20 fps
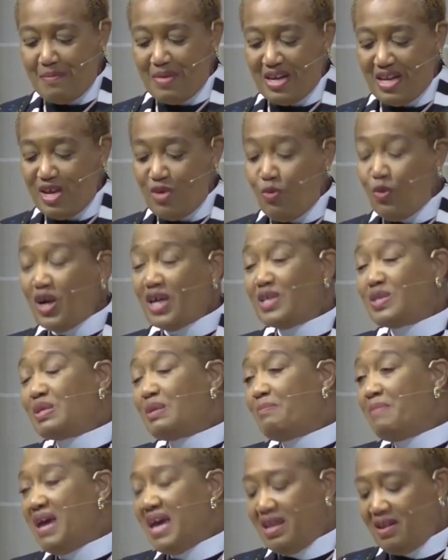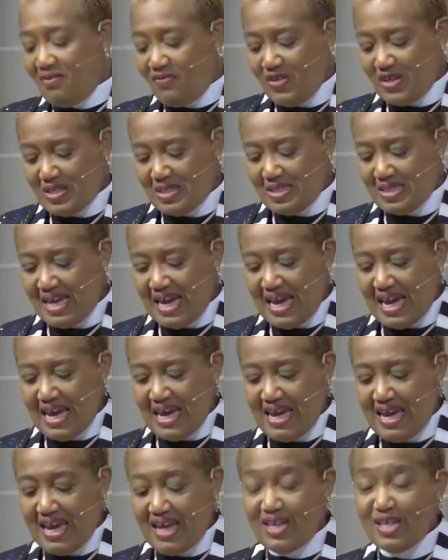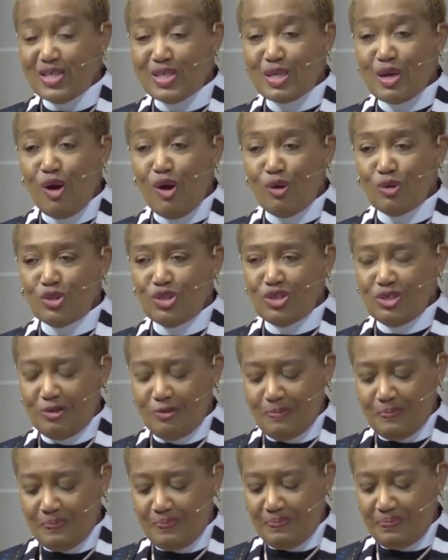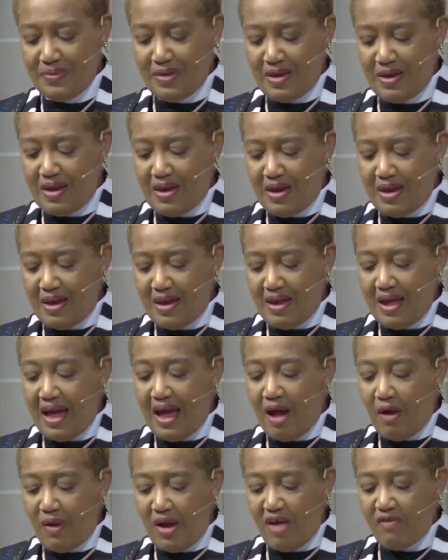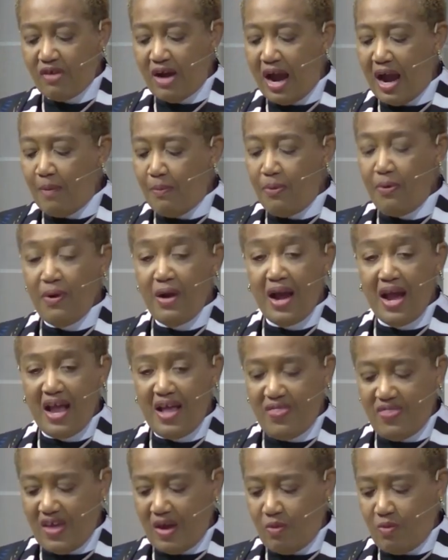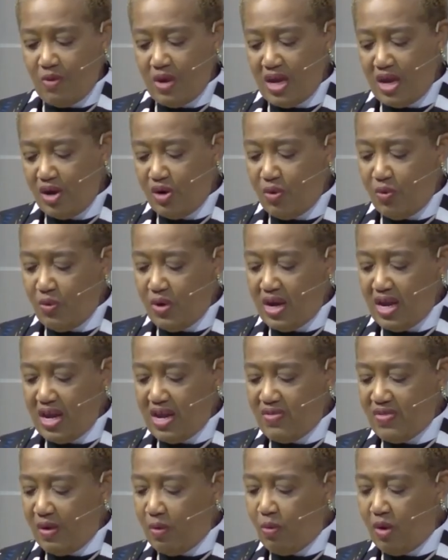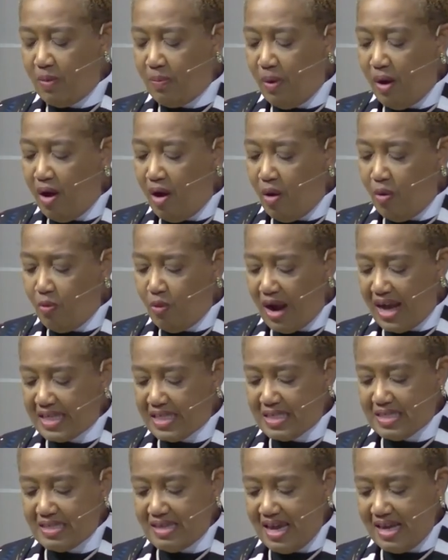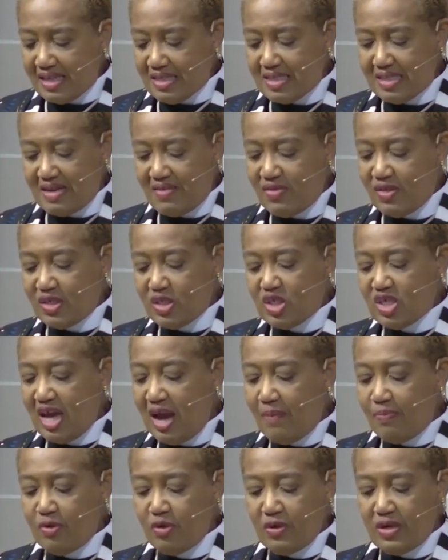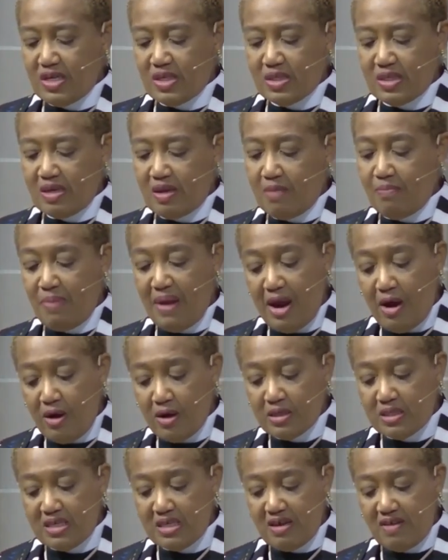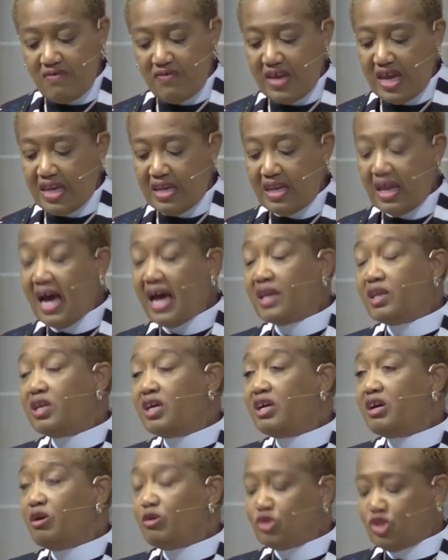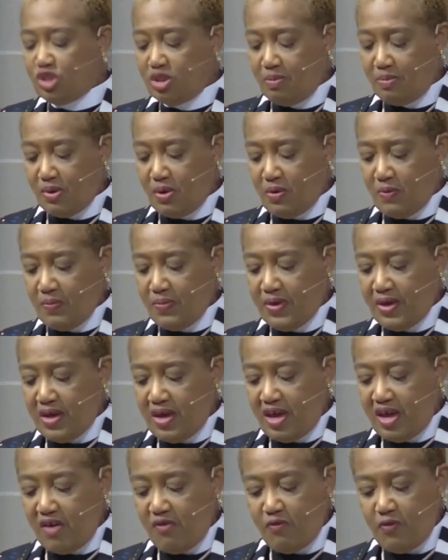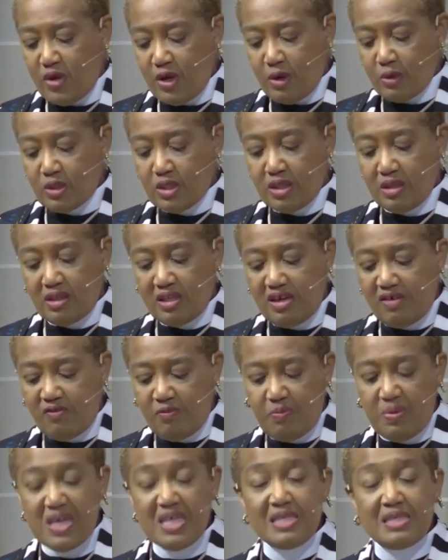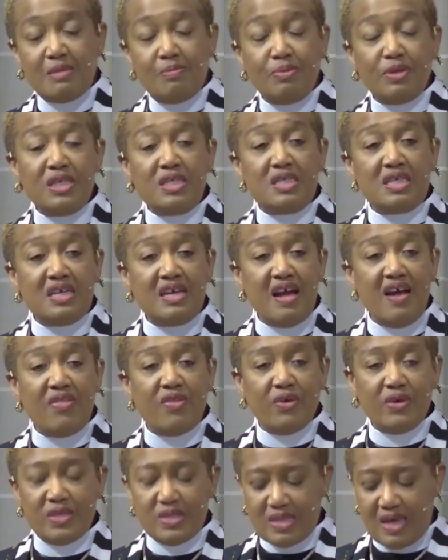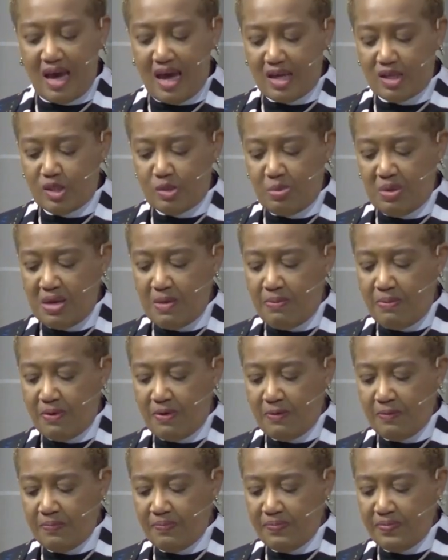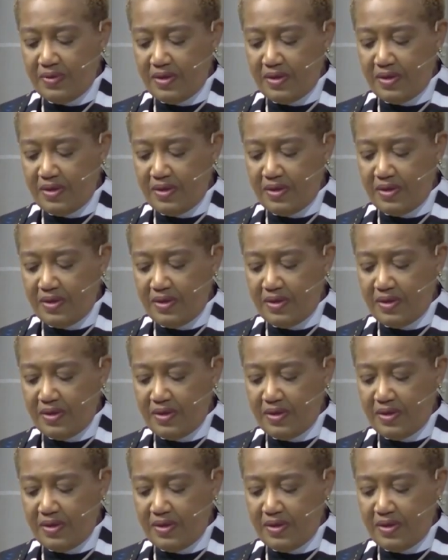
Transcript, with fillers: But he was a man of his day and his culture. However, I pray that we agree that what Paul writes next in this chapter is an imperative and non negotiable if we are to live peaceably together as God's people.